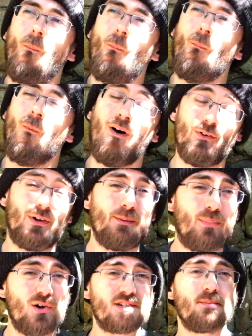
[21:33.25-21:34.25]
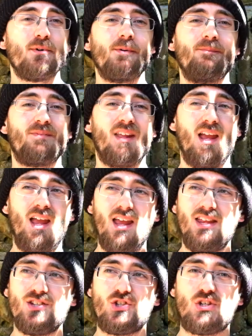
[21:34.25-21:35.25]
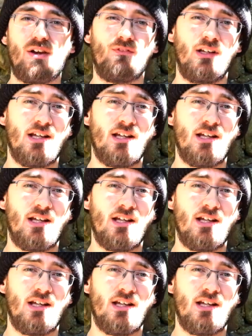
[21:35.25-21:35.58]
while not impossible, is generally